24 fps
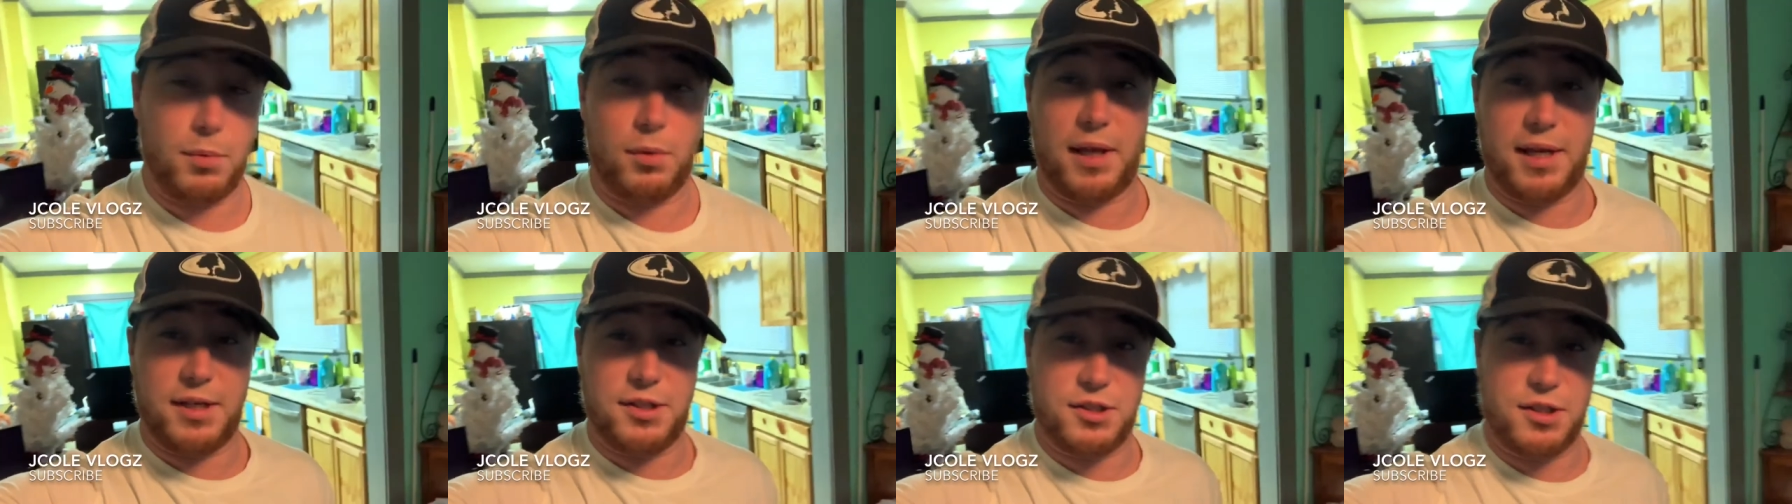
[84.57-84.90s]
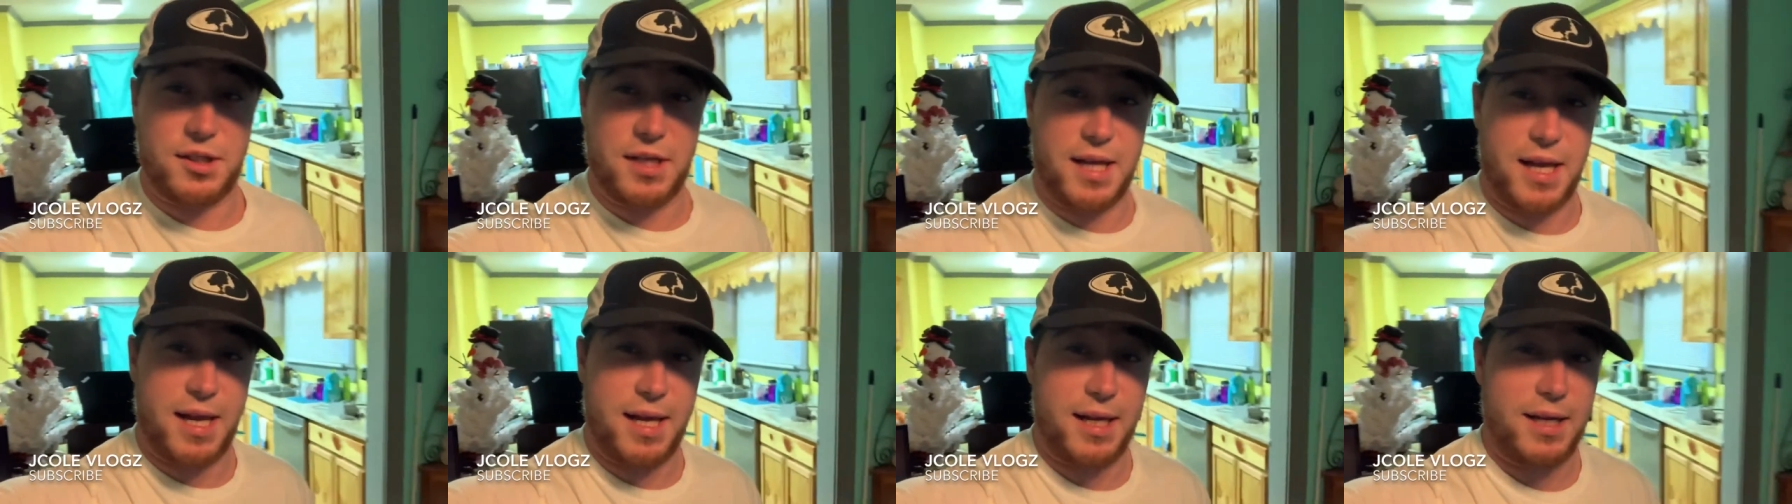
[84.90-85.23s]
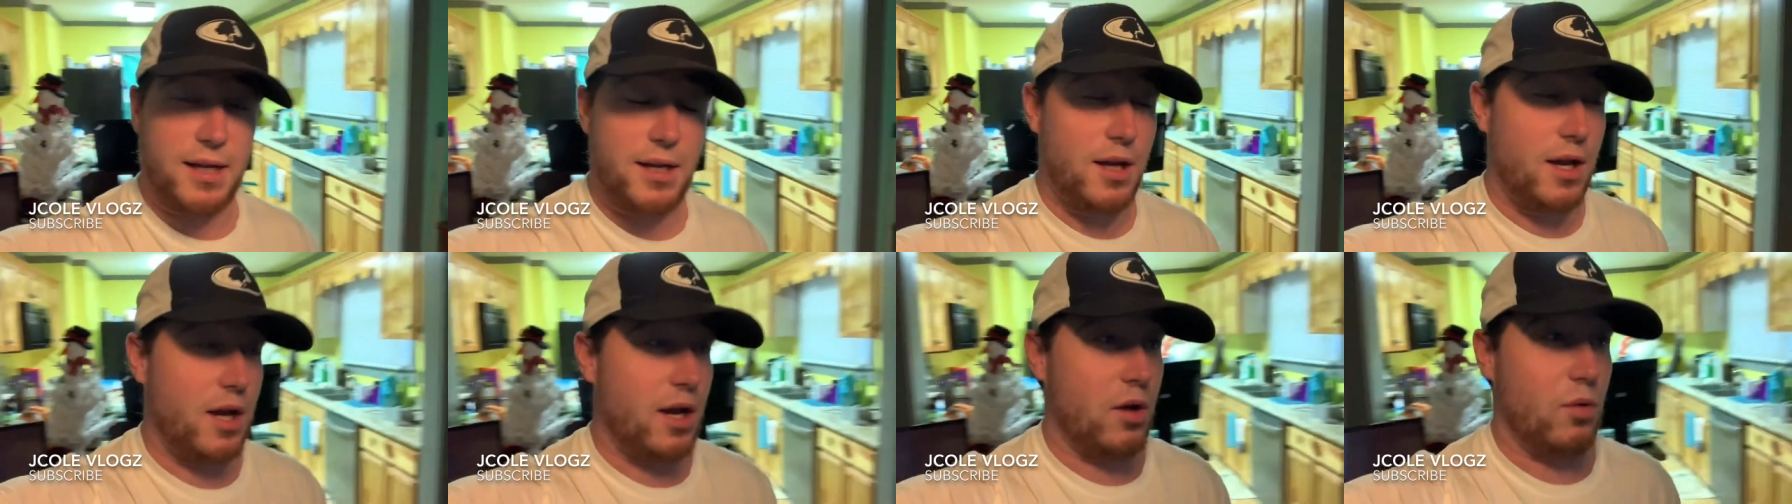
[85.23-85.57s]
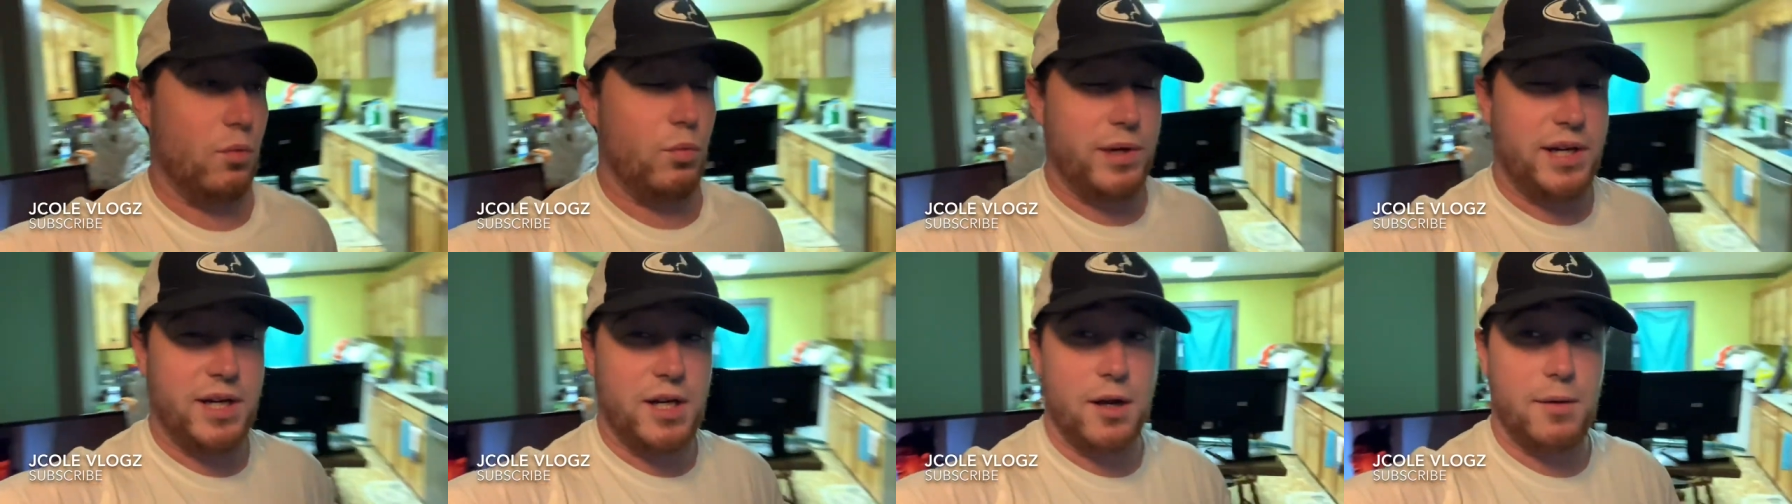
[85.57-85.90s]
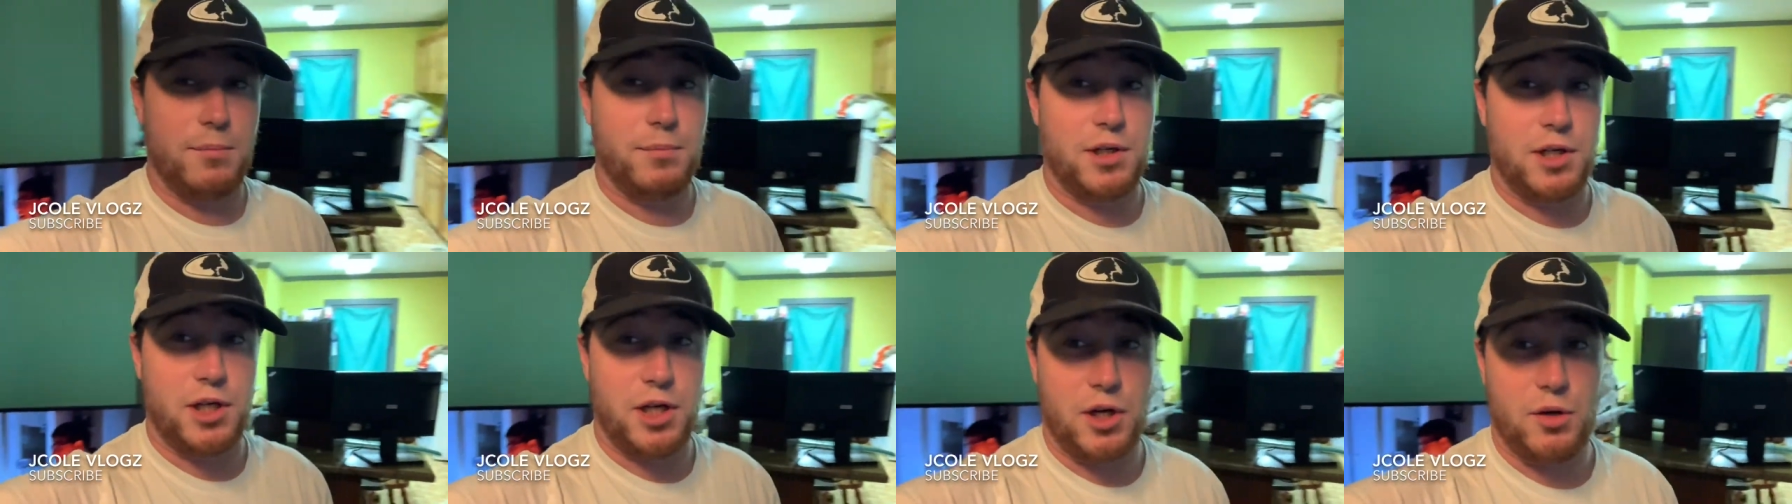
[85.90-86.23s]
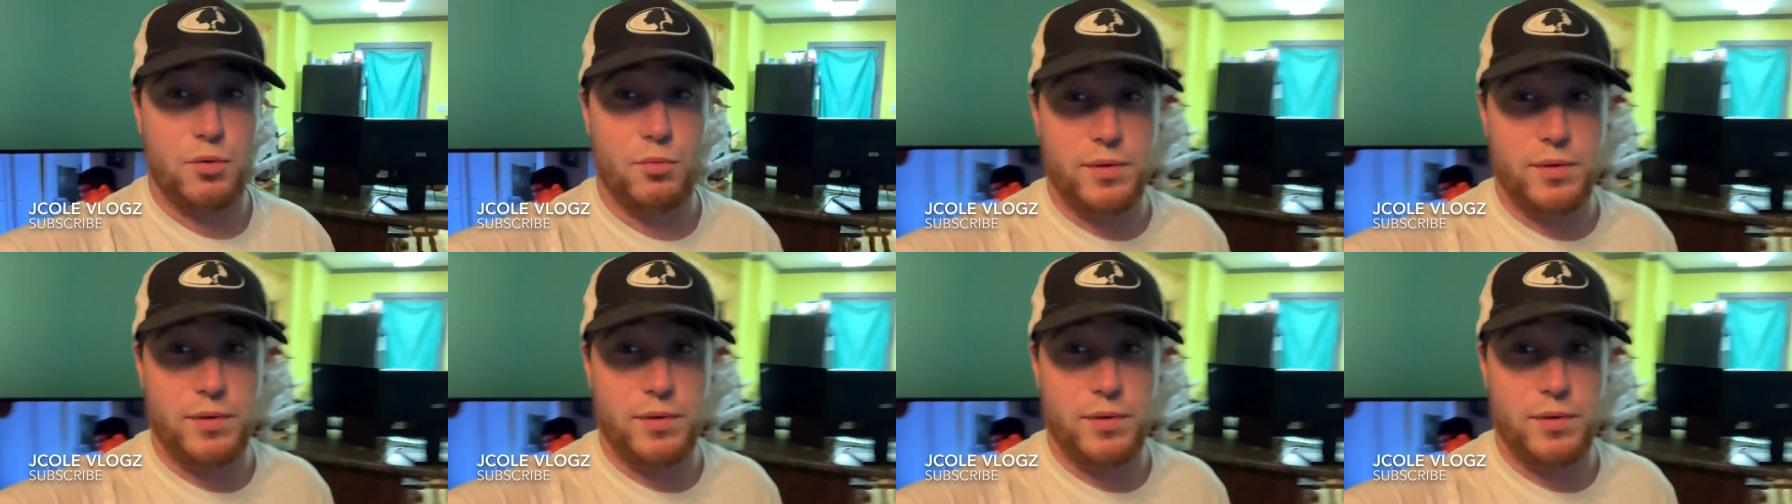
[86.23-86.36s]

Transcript: Laser Tag. Uh, we come to you.